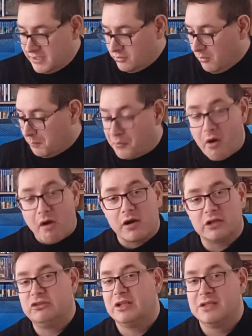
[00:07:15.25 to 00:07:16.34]
little
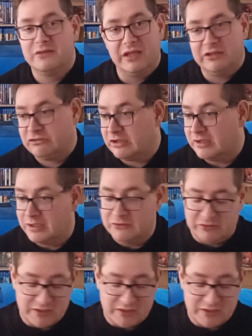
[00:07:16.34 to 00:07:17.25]
parks in the distance,